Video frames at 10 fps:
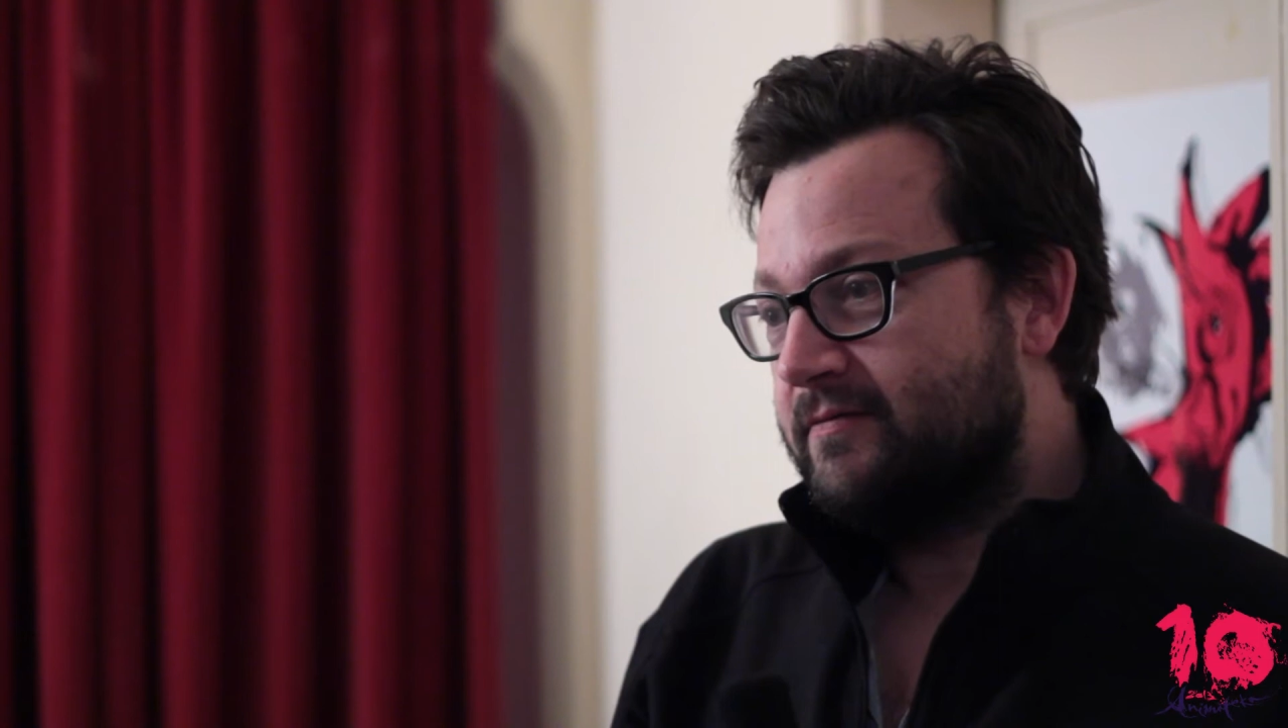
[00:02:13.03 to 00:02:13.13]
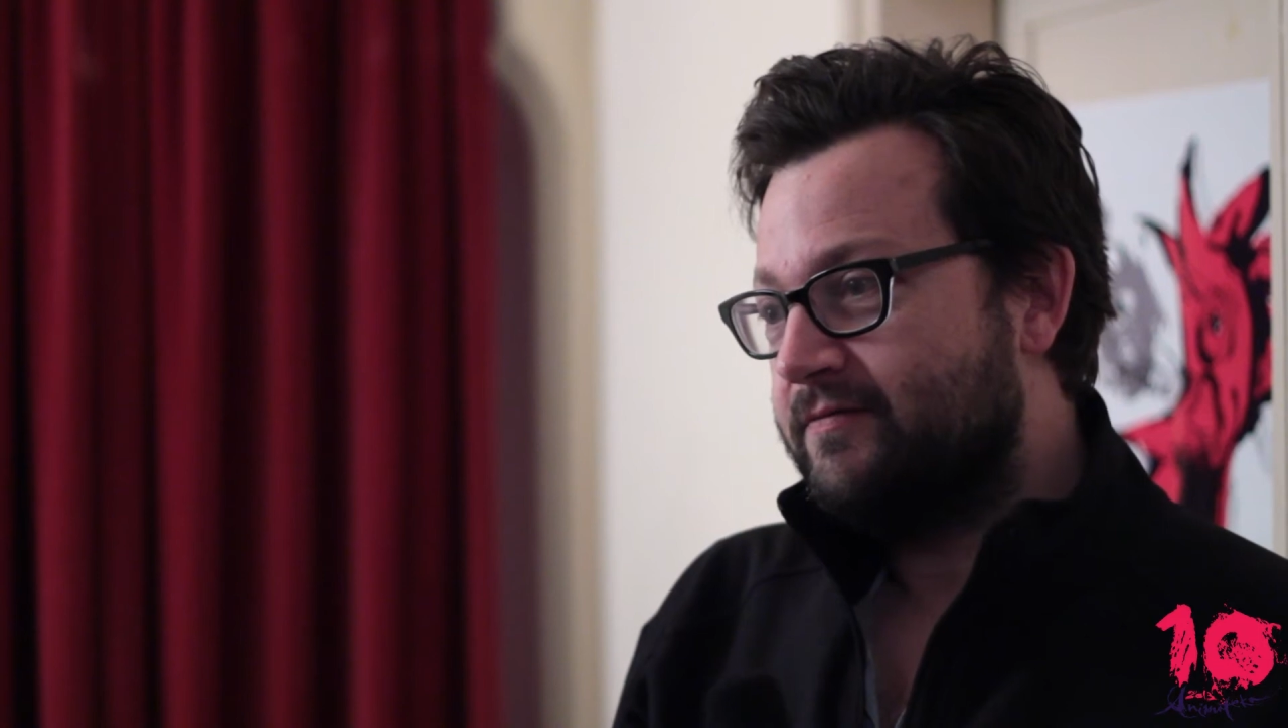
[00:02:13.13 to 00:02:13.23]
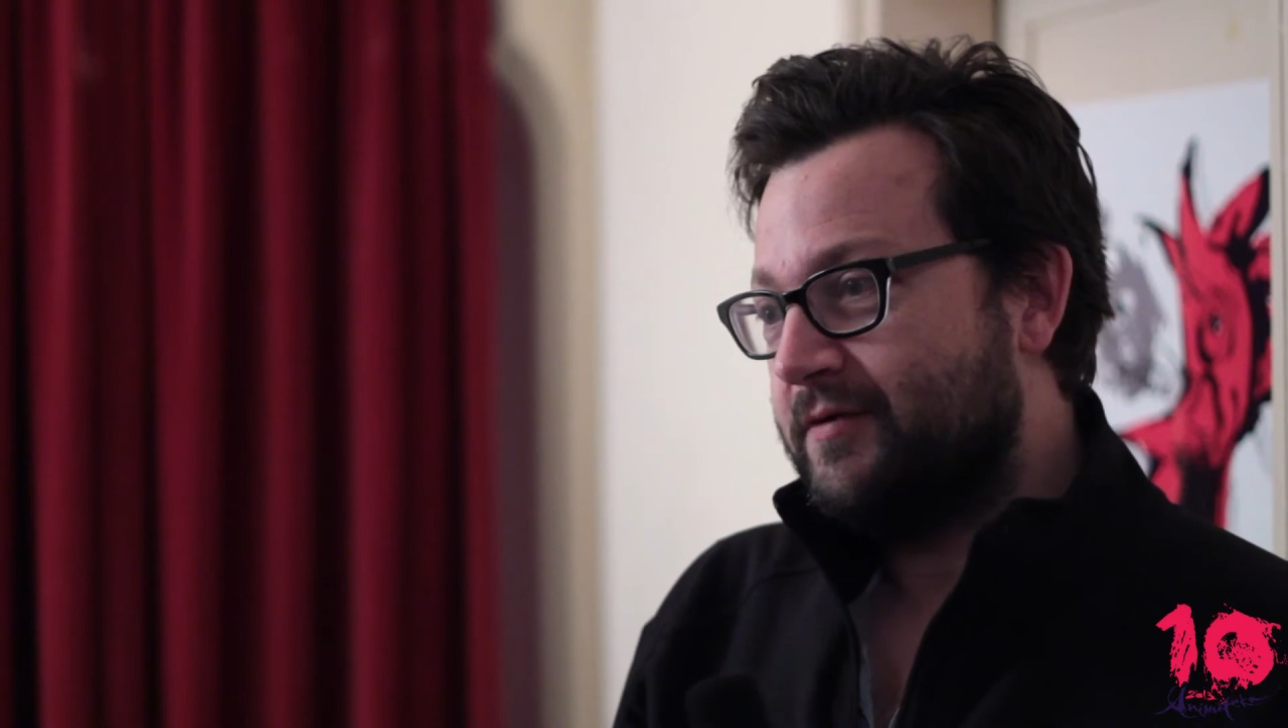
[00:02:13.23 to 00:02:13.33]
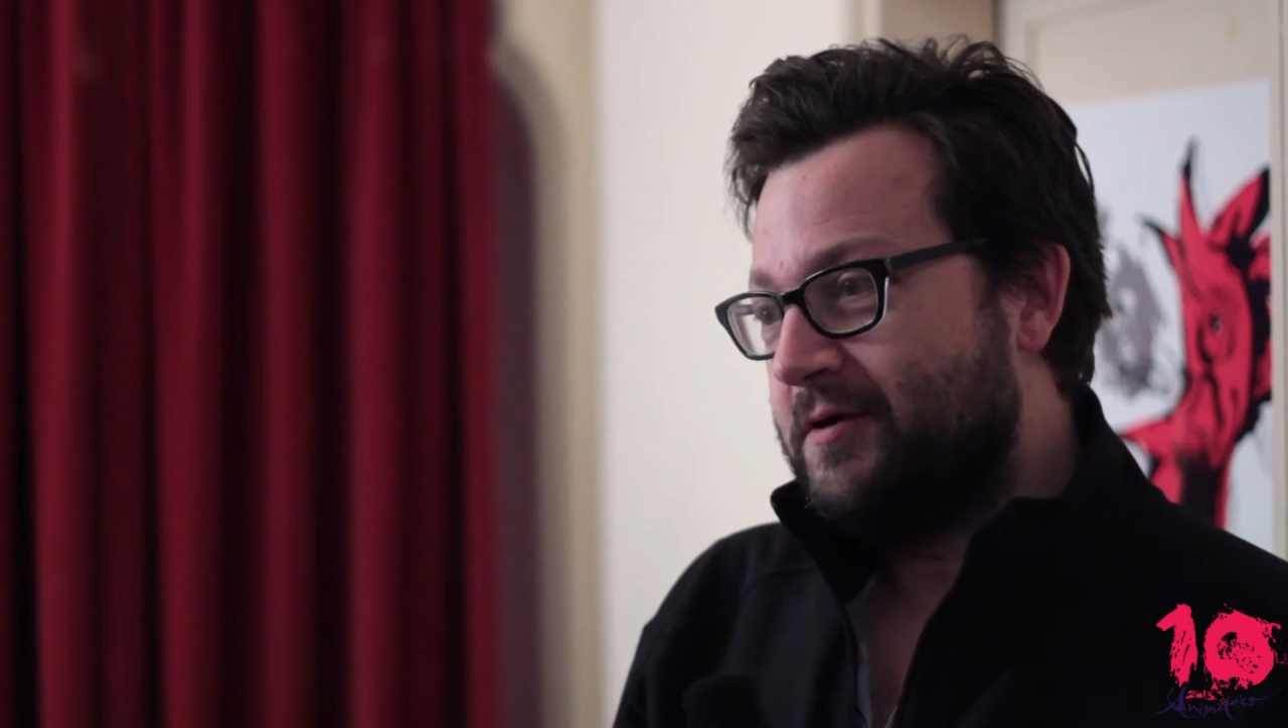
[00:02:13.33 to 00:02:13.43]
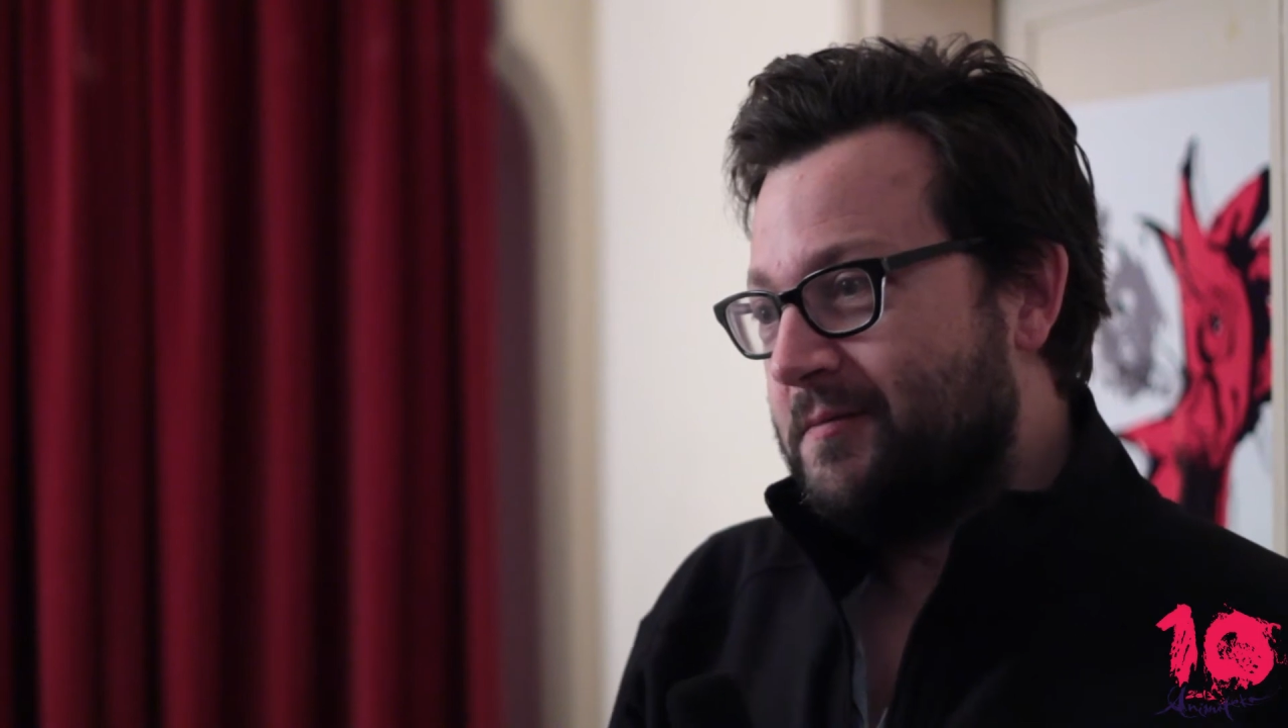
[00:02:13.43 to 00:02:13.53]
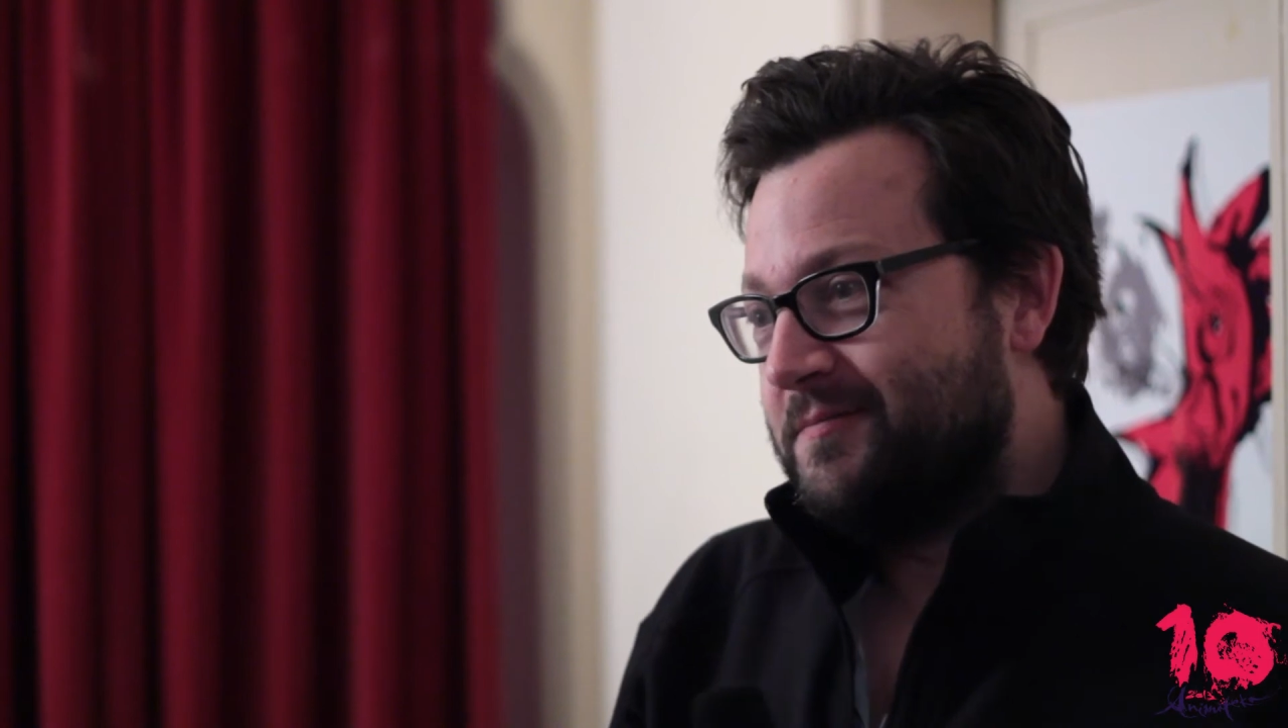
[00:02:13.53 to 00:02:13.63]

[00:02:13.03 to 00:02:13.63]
film.